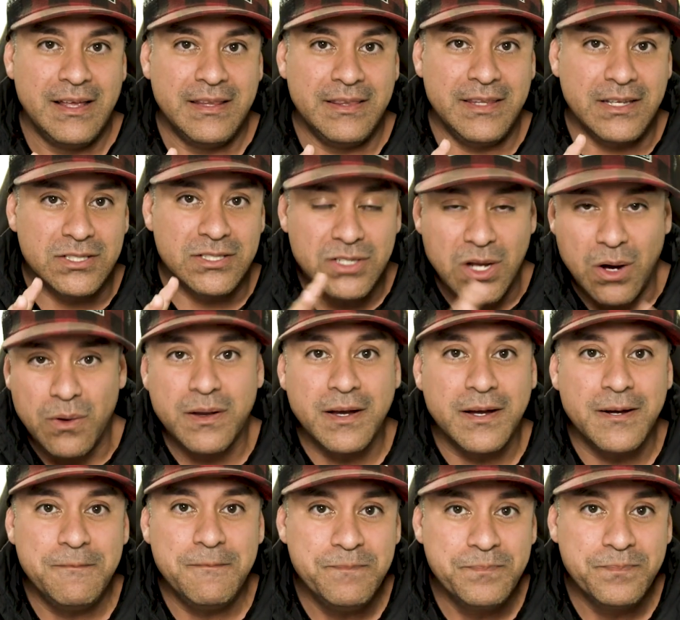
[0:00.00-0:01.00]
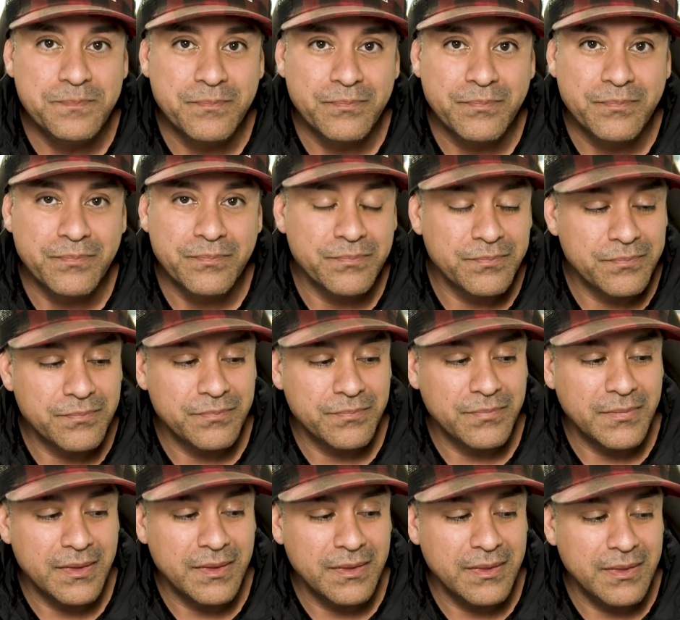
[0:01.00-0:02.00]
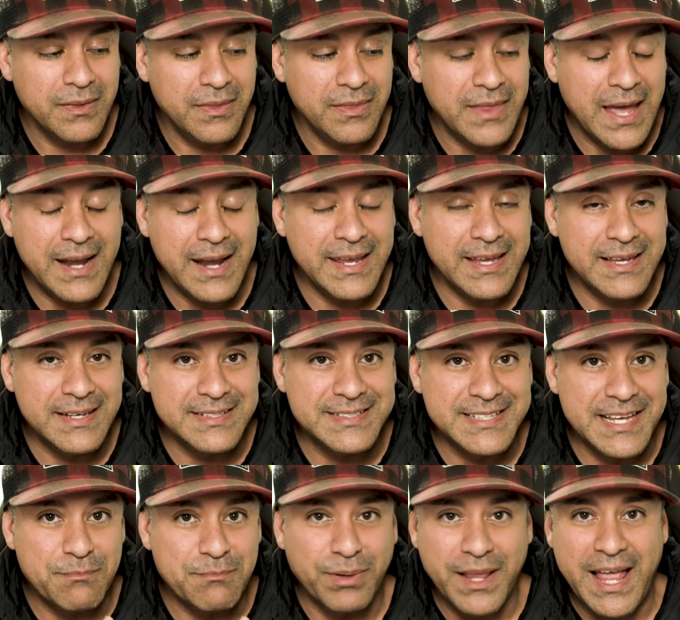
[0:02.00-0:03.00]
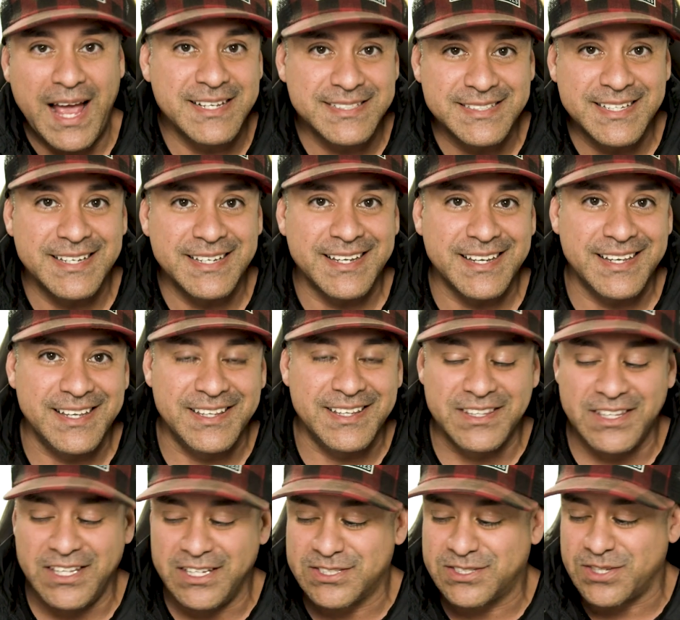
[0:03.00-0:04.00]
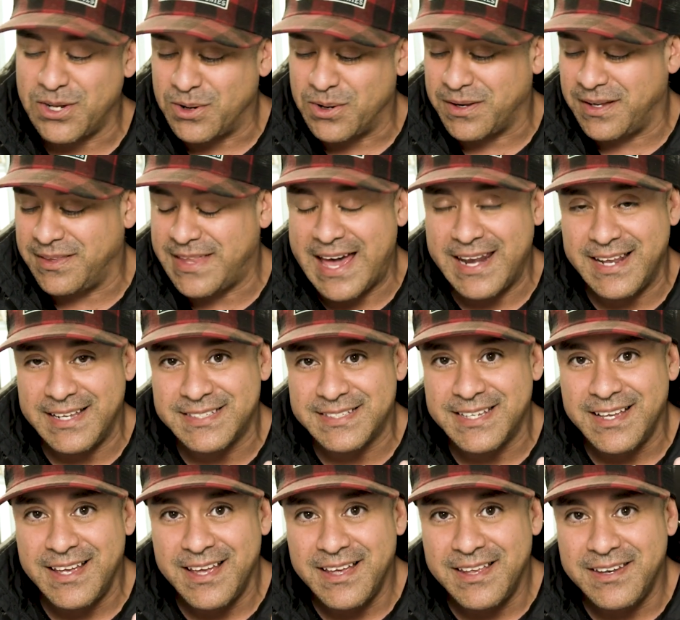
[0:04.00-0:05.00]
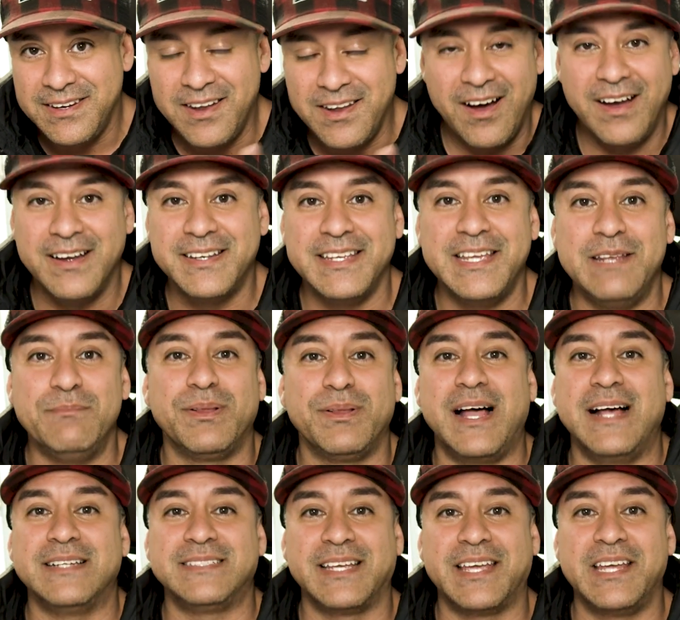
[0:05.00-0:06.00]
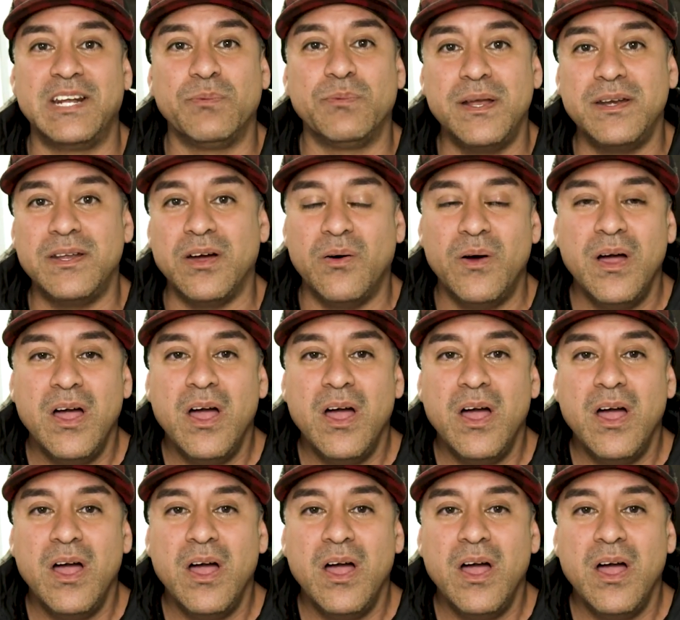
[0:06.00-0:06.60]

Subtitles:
The Ahsoka that is in plastic, the Ahsoka that is not in plastic in a window.